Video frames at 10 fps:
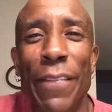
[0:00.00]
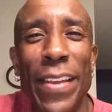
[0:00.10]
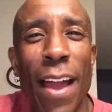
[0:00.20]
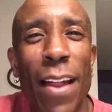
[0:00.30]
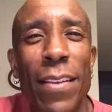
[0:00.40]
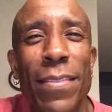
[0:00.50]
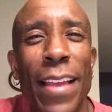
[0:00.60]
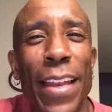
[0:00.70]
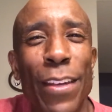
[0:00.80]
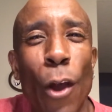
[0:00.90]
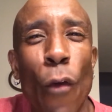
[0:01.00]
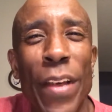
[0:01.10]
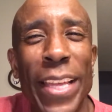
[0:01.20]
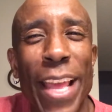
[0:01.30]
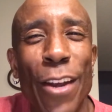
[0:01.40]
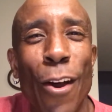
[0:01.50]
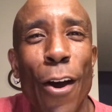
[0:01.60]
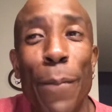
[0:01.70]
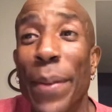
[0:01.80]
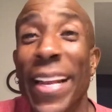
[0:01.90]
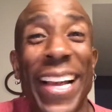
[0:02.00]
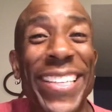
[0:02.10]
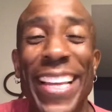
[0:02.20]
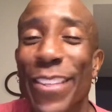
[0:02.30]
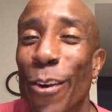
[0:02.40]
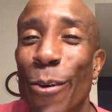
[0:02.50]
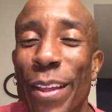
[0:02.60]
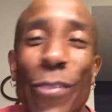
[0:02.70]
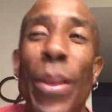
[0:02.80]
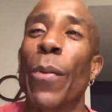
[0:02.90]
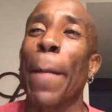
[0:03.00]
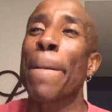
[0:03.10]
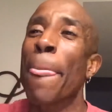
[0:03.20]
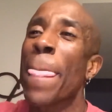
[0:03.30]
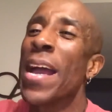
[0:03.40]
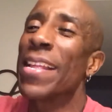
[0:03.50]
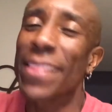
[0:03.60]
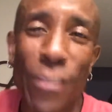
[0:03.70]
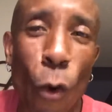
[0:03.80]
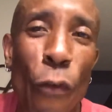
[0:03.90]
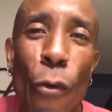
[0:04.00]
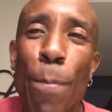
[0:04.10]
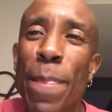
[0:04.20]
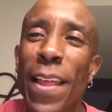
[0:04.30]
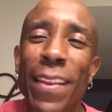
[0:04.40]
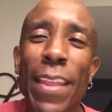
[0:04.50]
I like Vinales and Dobie to get it on. But like I said, it's early. So anyway, it's over.